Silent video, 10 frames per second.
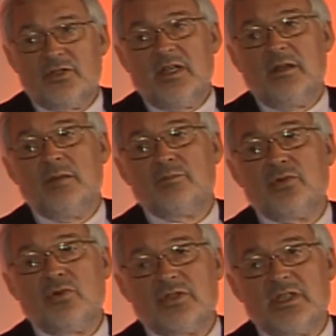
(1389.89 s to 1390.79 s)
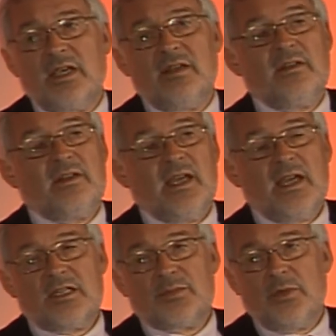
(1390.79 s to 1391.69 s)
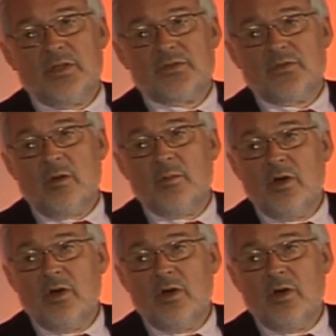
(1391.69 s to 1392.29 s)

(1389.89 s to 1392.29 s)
It brought together the experts from